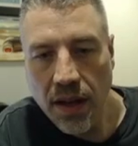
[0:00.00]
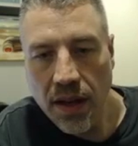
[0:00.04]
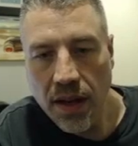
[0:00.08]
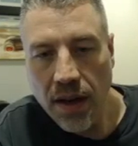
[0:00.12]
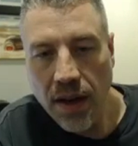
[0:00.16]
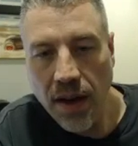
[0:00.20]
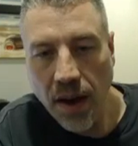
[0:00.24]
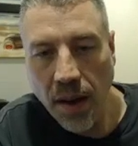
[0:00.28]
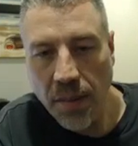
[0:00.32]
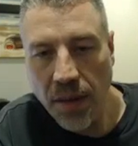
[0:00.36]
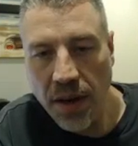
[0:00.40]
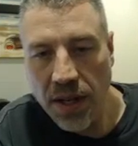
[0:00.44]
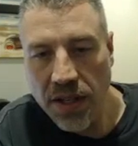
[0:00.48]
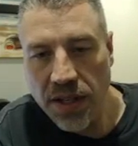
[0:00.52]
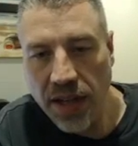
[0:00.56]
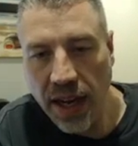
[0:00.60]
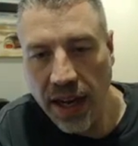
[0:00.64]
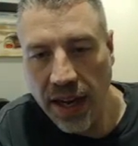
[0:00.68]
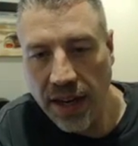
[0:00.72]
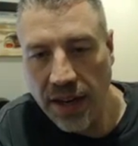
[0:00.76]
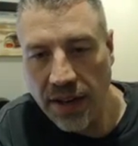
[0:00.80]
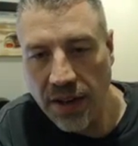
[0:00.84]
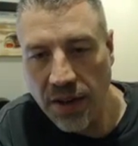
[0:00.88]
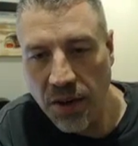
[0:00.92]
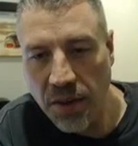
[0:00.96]
not much I
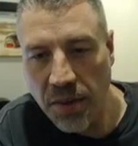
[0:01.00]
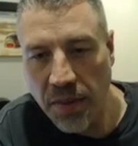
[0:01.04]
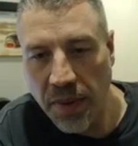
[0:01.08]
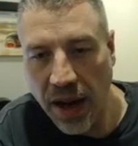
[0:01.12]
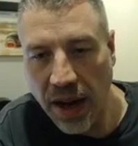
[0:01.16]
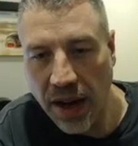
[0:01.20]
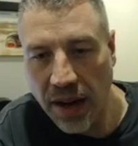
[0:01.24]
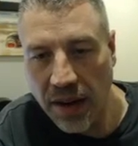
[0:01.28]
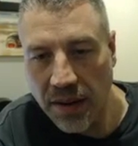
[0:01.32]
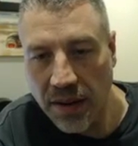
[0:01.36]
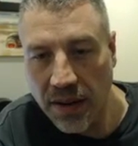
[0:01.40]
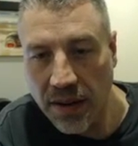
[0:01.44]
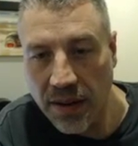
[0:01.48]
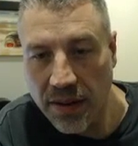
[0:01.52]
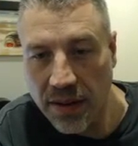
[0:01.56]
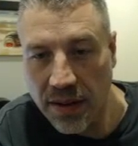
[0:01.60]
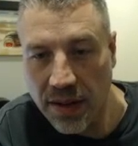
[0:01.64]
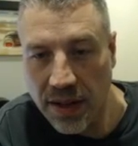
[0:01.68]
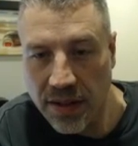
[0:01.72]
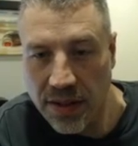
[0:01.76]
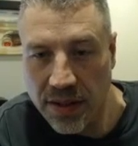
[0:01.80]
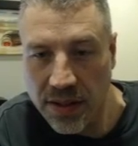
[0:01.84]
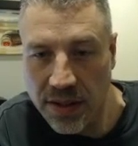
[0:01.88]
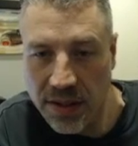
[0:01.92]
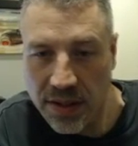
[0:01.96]
can do about it because
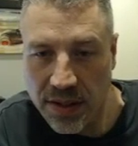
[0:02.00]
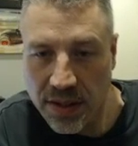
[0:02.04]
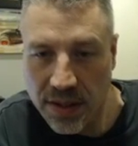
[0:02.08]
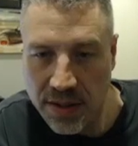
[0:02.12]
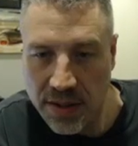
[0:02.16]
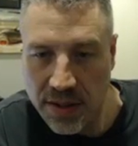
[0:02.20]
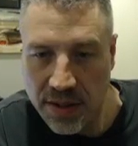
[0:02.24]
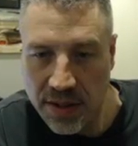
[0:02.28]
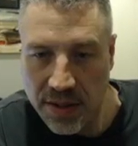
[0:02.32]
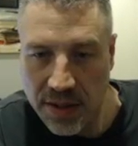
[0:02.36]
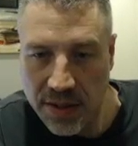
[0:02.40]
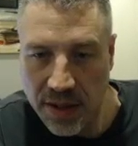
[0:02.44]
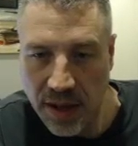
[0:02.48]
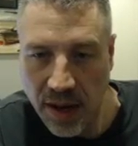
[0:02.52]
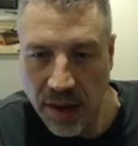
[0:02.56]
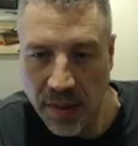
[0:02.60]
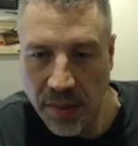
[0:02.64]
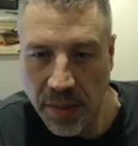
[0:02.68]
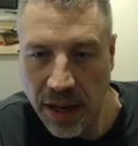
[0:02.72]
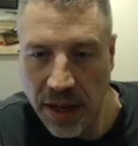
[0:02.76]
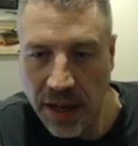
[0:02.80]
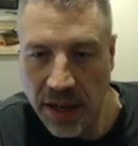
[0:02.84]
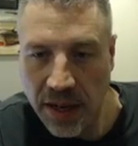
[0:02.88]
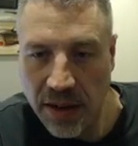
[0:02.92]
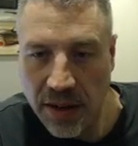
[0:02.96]
that's just the
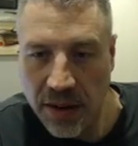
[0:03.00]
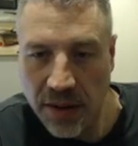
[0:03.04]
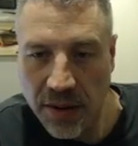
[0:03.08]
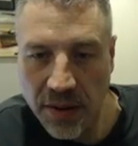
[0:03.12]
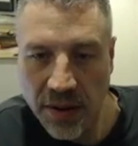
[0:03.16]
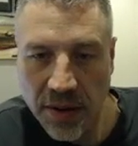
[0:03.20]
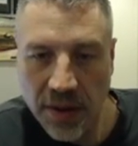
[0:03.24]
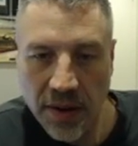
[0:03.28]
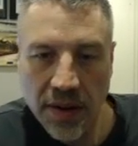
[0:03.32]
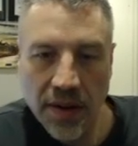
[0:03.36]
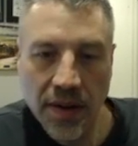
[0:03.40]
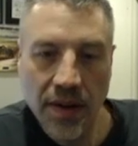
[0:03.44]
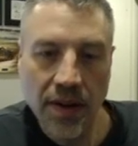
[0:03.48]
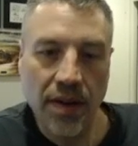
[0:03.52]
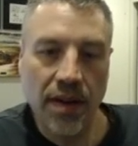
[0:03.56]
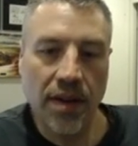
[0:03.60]
time I can do it.